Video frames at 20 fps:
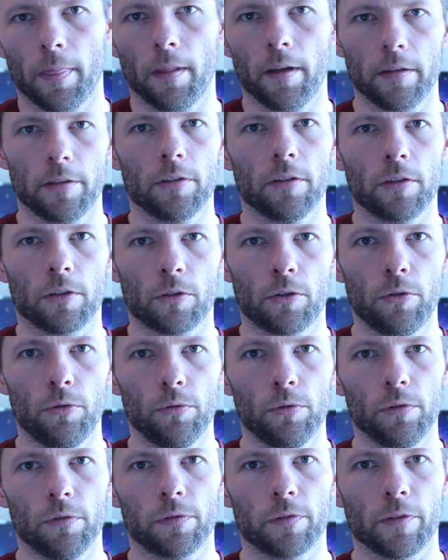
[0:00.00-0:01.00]
That's all
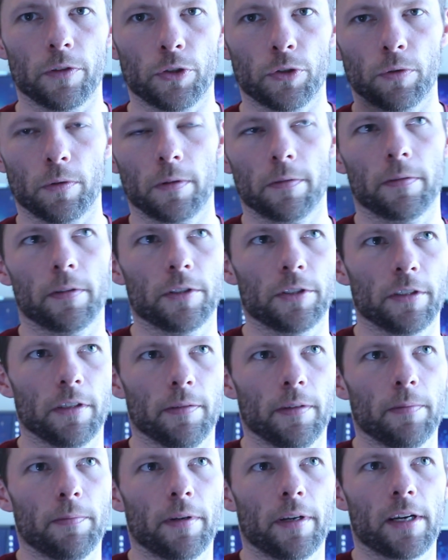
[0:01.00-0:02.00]
cool for the short version
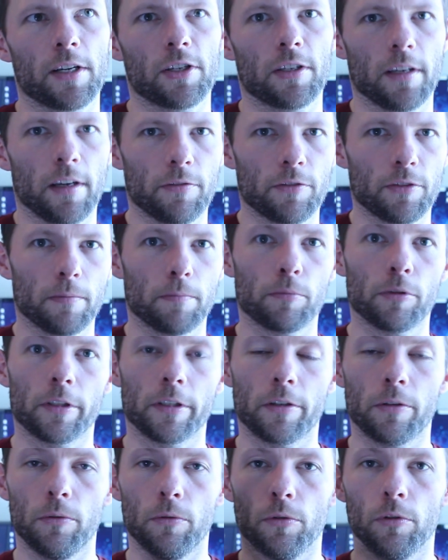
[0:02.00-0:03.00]
of it, but I actually have some
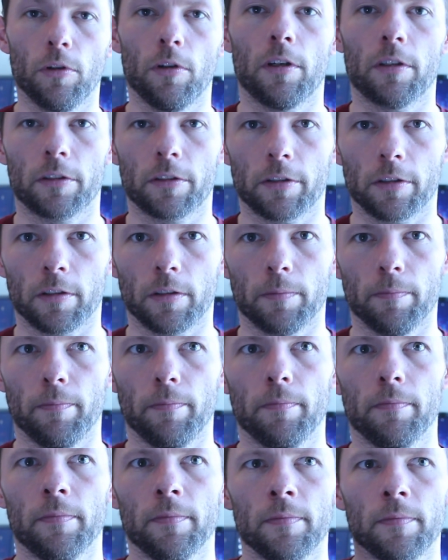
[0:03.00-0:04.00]
pretty cool
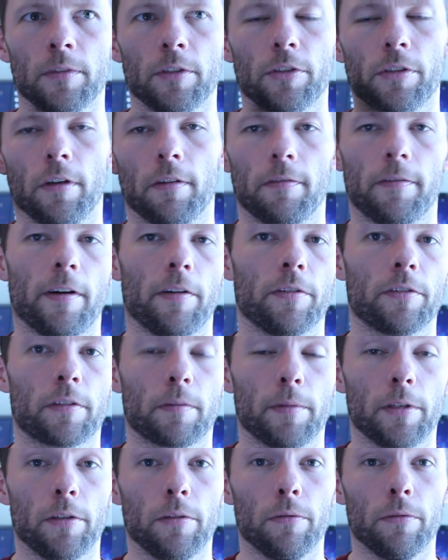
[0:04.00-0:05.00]
long-term stuff of how this
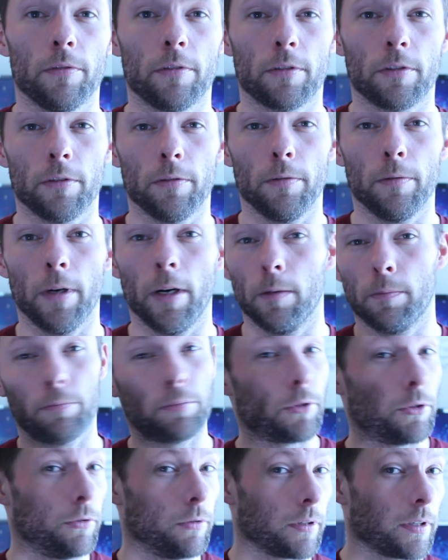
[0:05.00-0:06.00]
could be used to
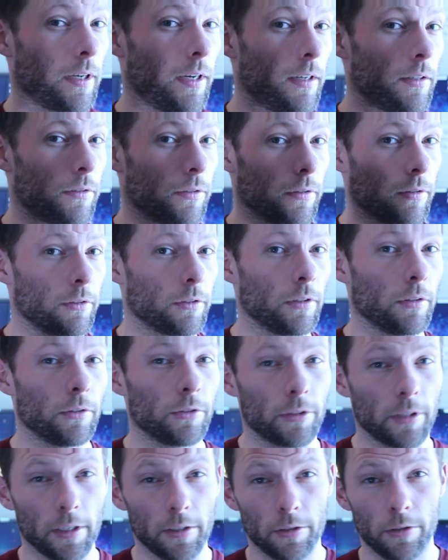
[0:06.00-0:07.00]
help cure cancer. So
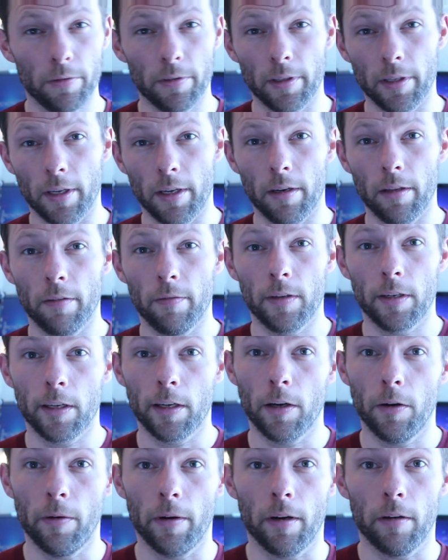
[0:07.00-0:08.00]
stay tuned to the end of the
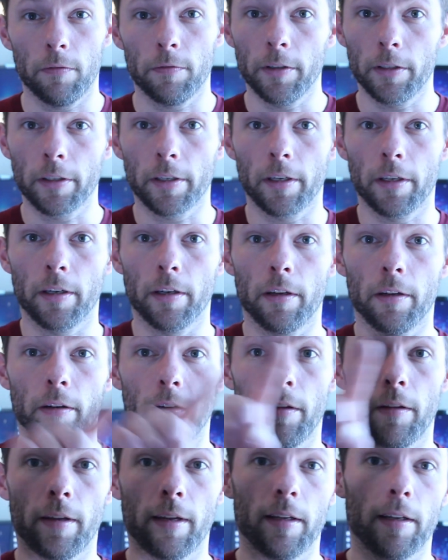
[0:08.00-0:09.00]
video and I'll fill you in on
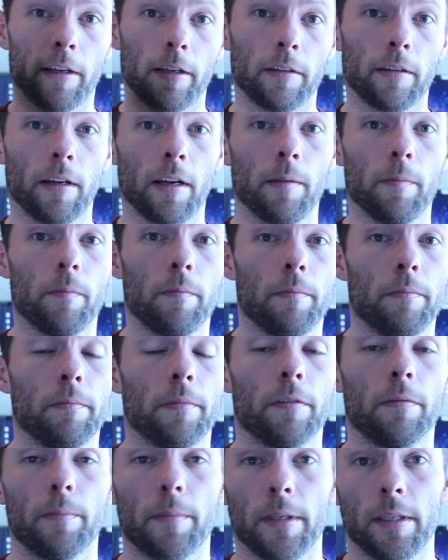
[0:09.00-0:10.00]
all that later on.
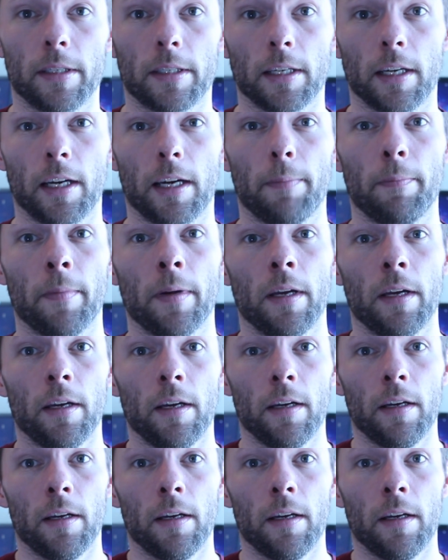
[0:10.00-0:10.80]
But in the meantime,